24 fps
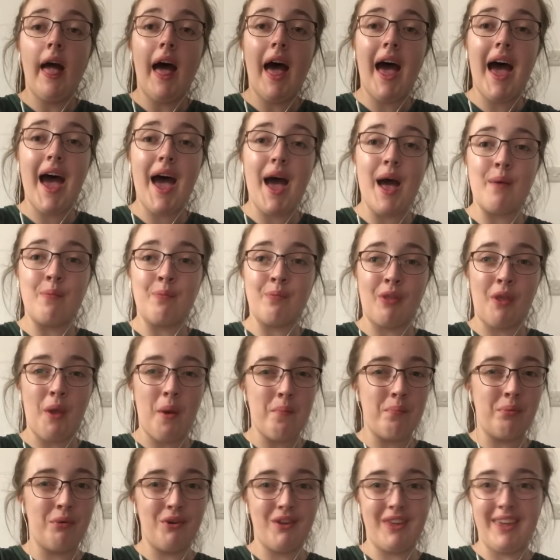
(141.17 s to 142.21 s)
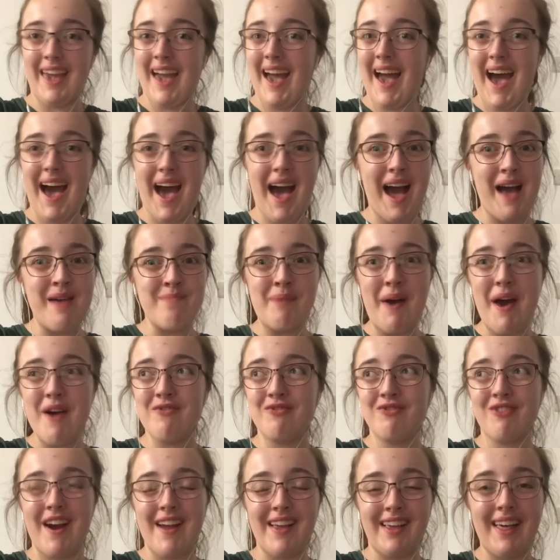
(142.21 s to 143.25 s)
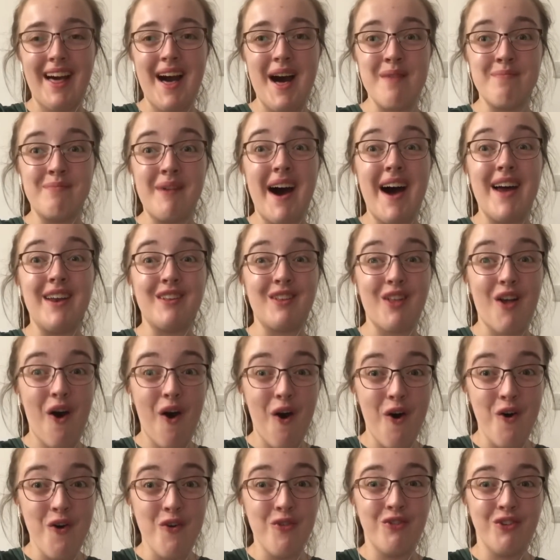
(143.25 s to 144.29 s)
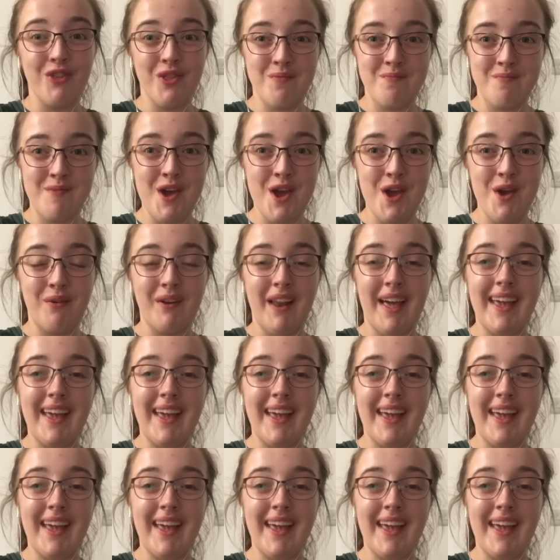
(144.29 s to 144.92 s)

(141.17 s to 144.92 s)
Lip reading: But yeah, I bet Frank Lampard is over the moon.